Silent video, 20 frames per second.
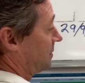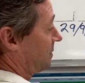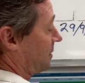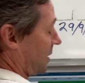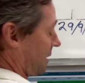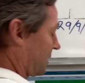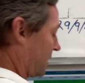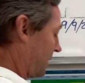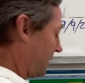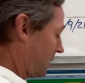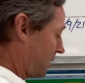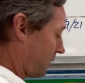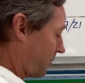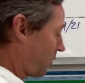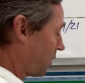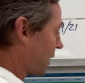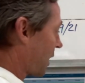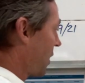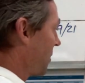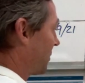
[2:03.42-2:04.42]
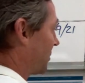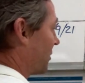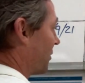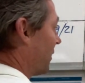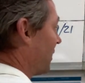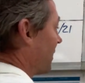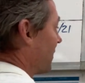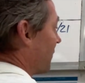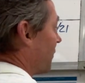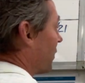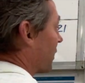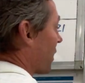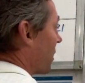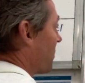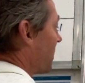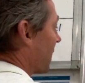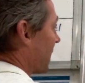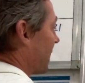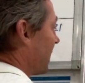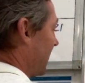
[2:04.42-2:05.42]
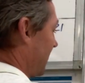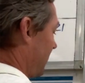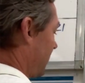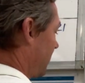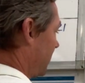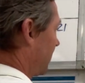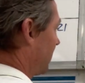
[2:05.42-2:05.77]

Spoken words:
actually, if I go back here,